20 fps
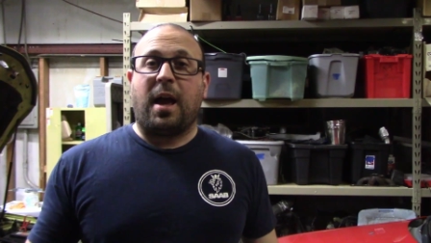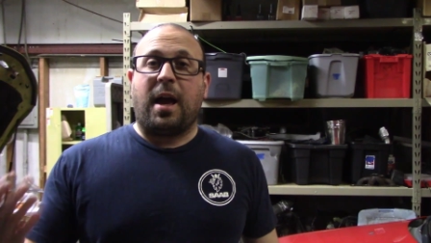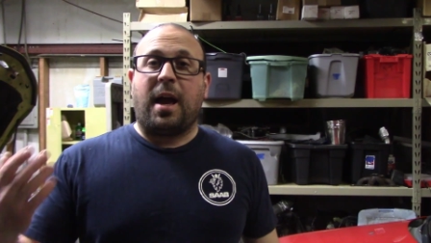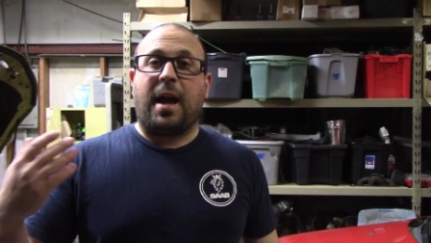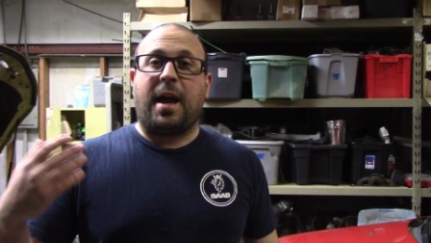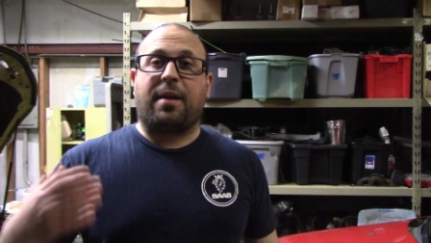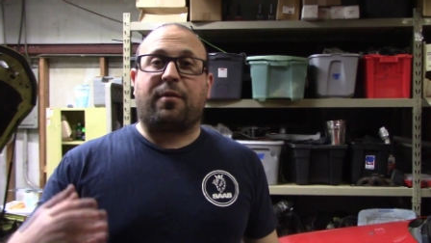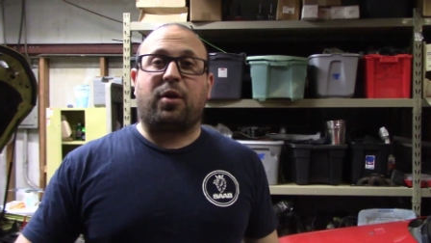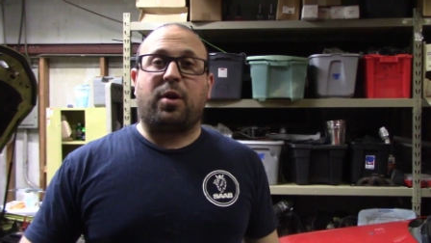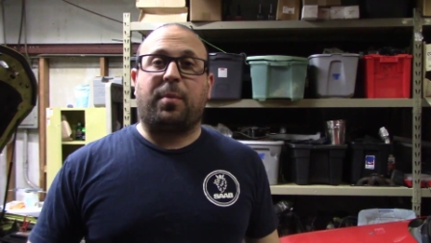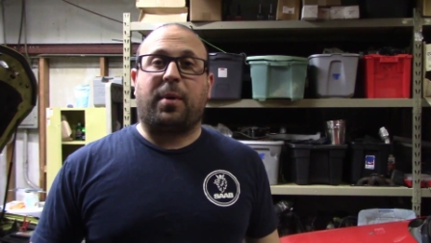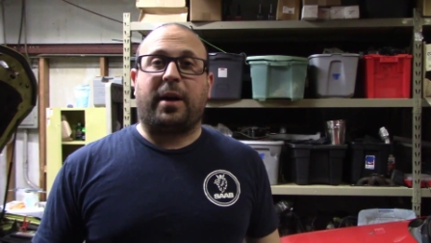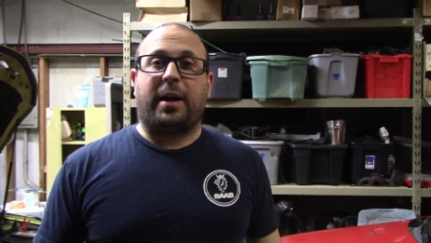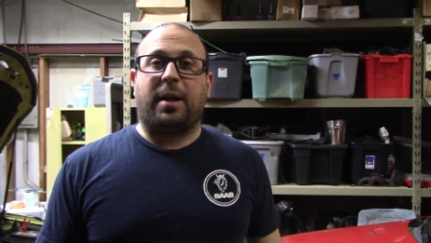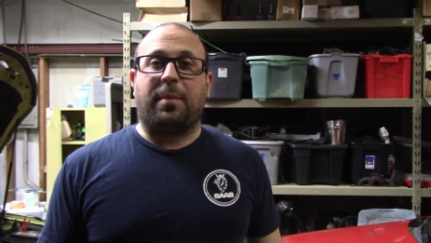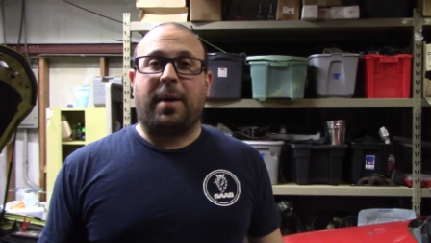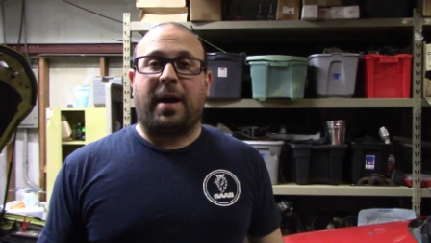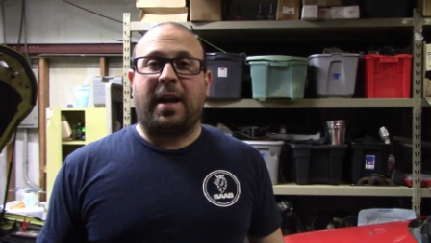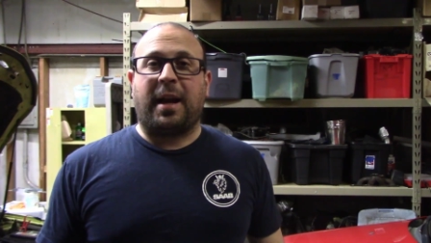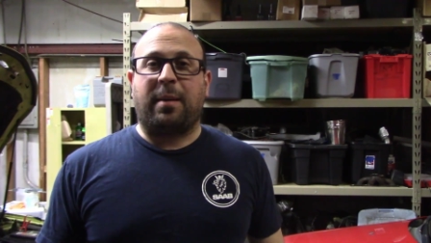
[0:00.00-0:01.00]
Hey
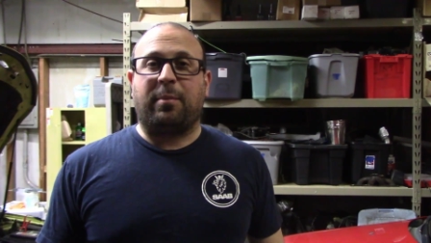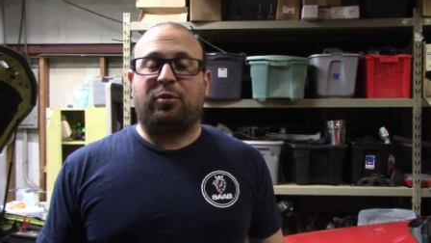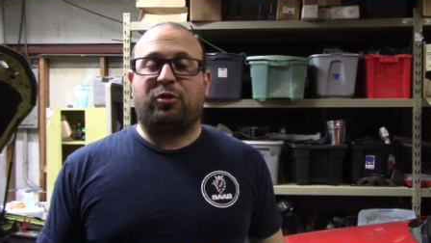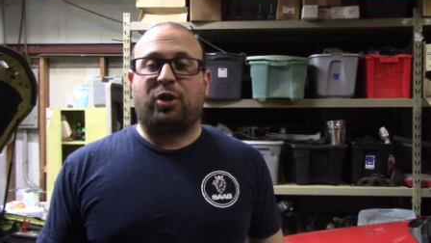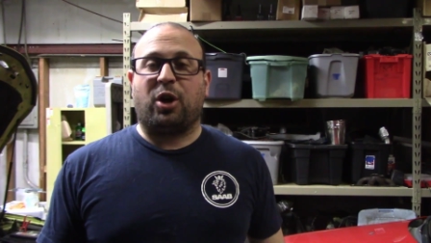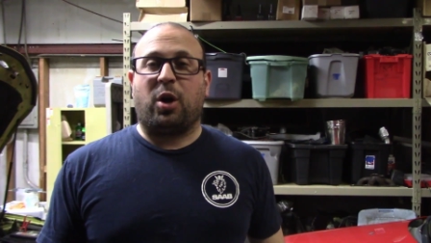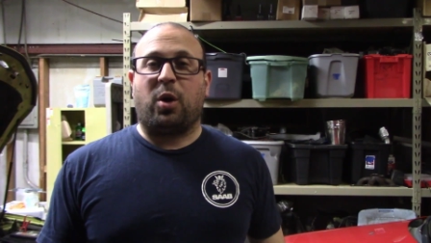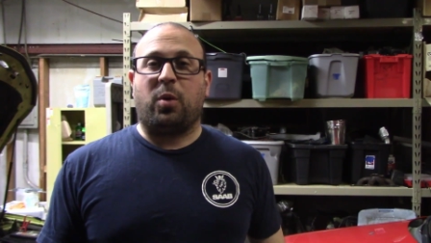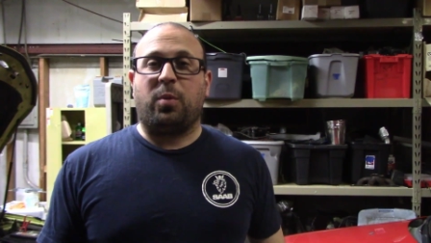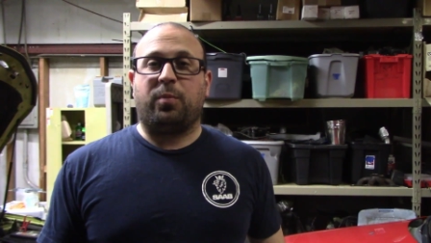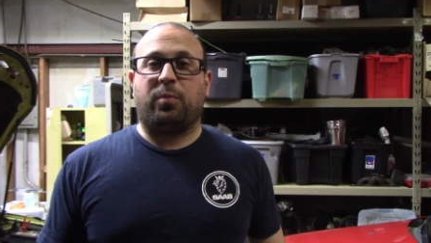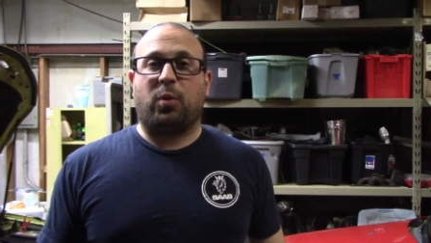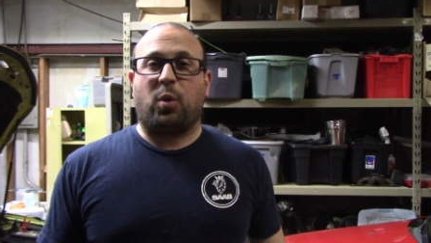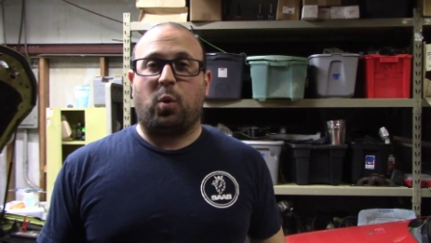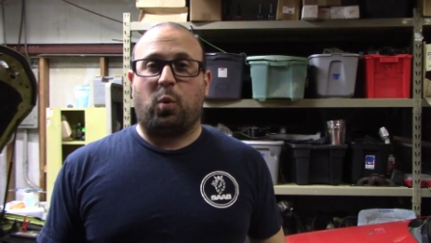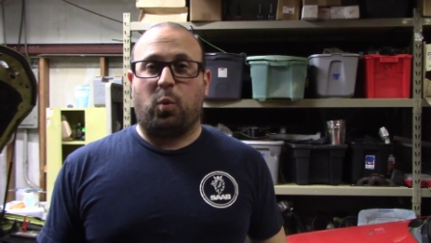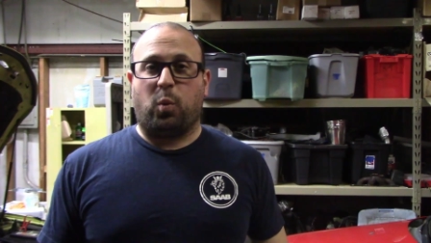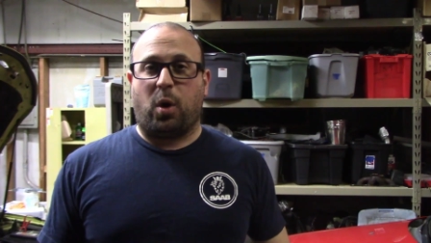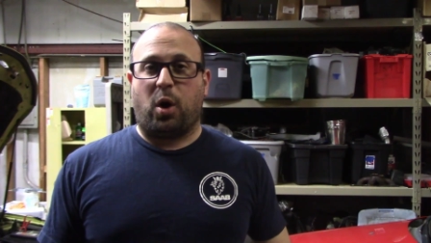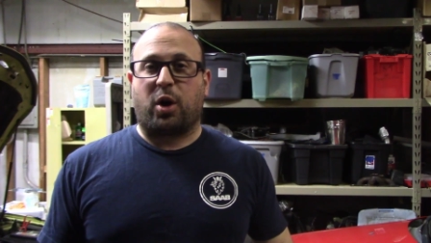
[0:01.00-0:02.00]
everybody, my name's Joe.
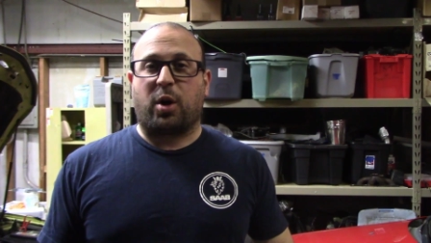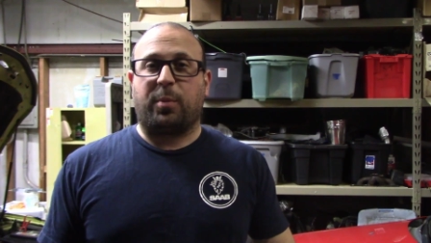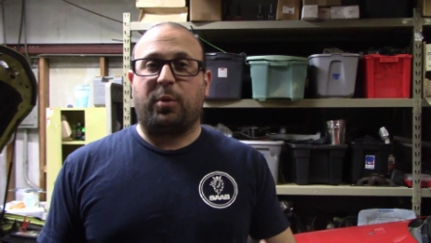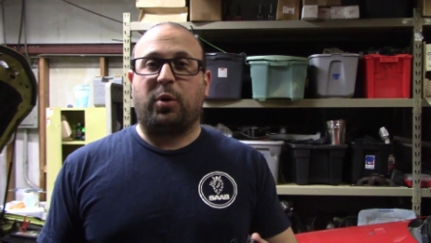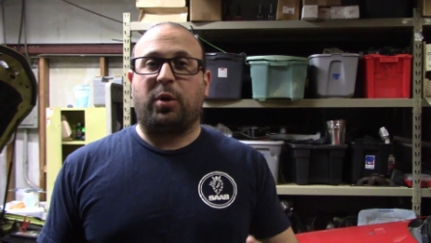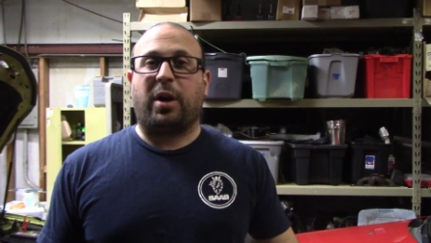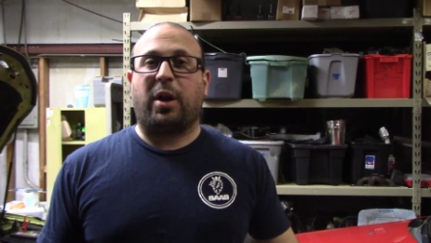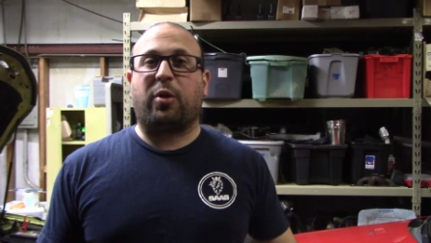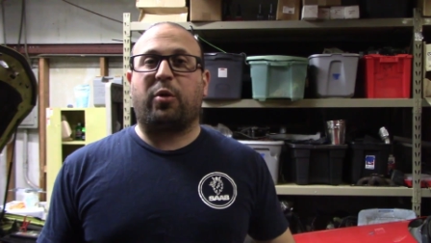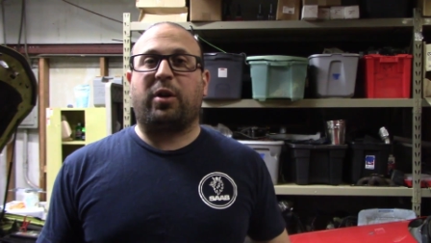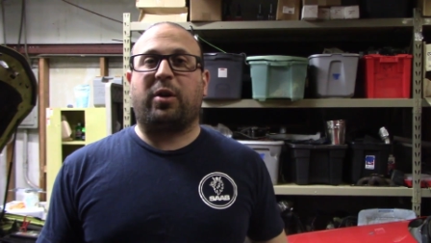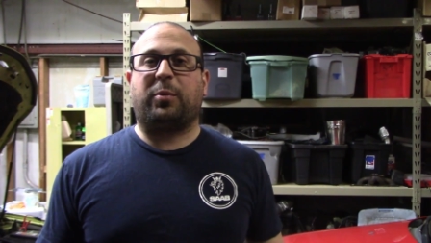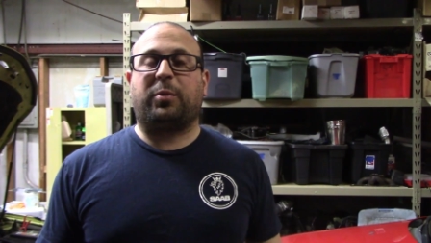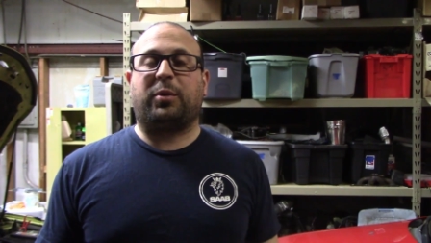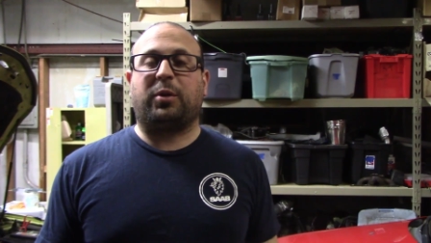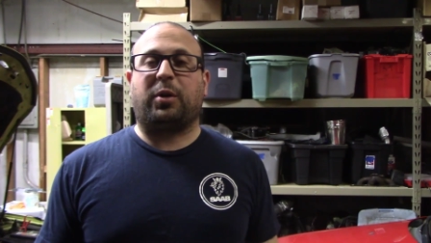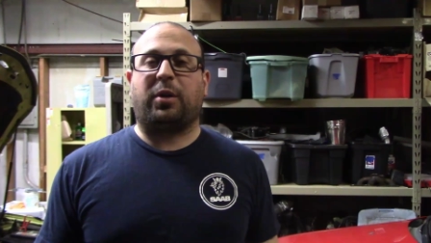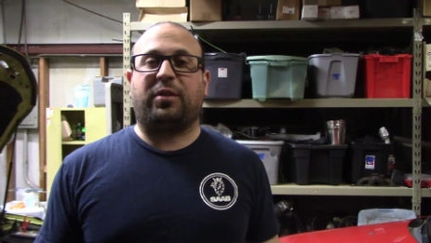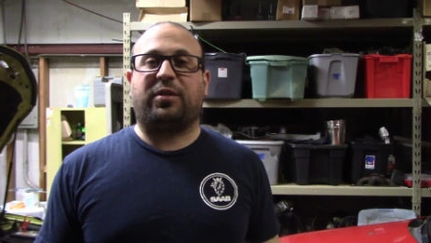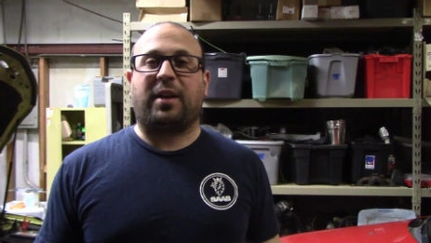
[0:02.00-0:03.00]
Welcome to another
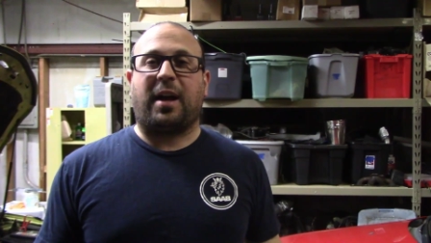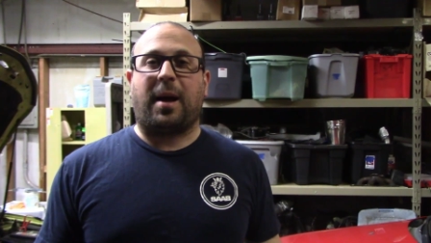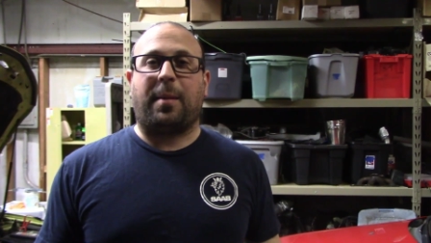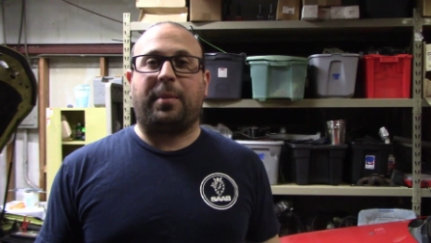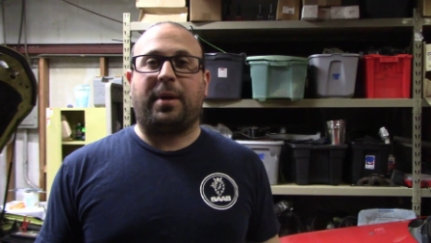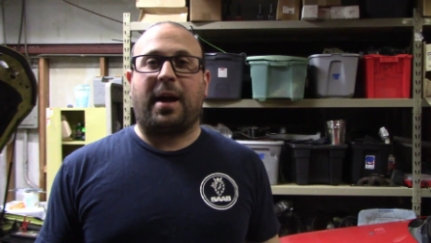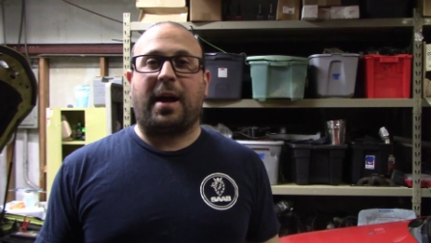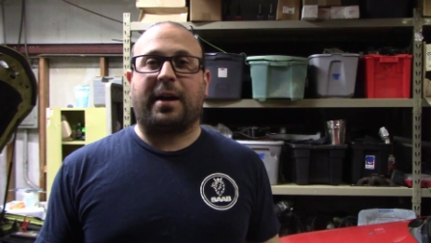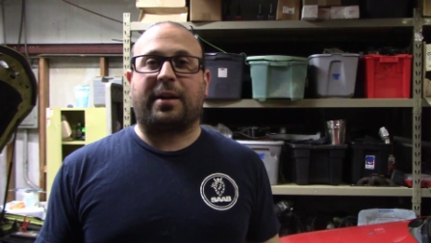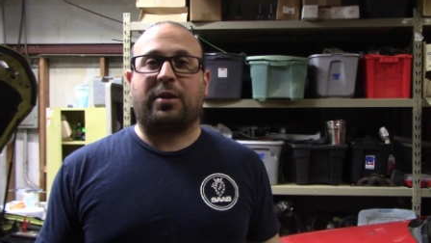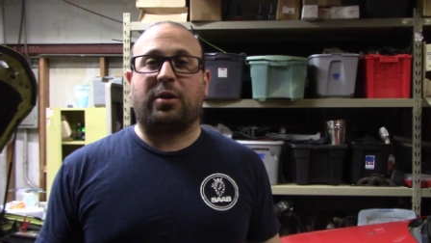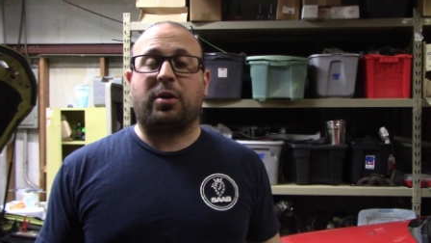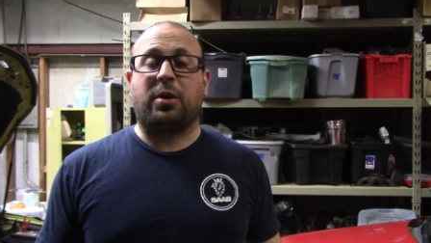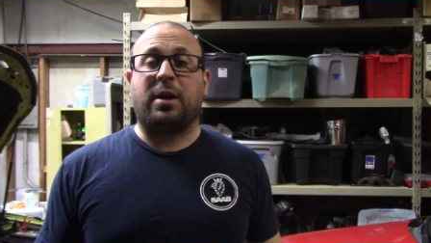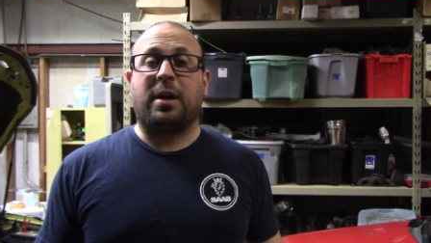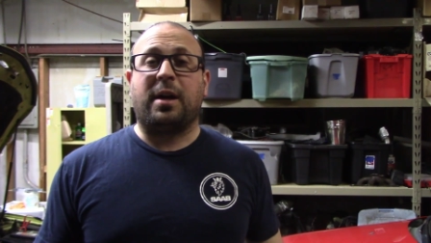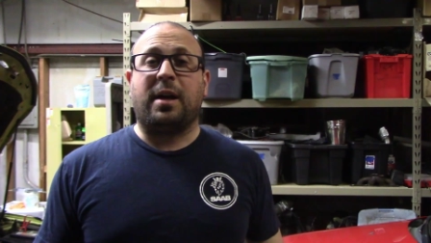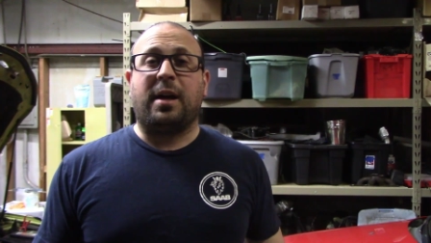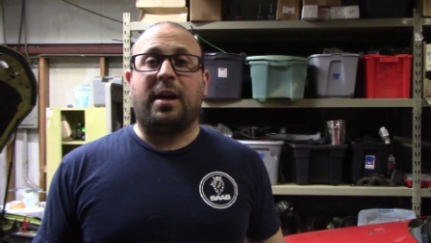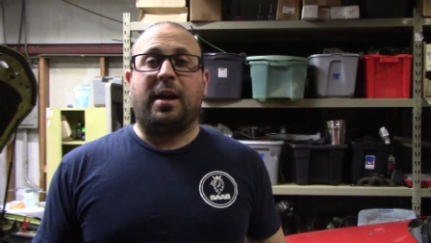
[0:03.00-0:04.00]
episode of The Saab Doctor.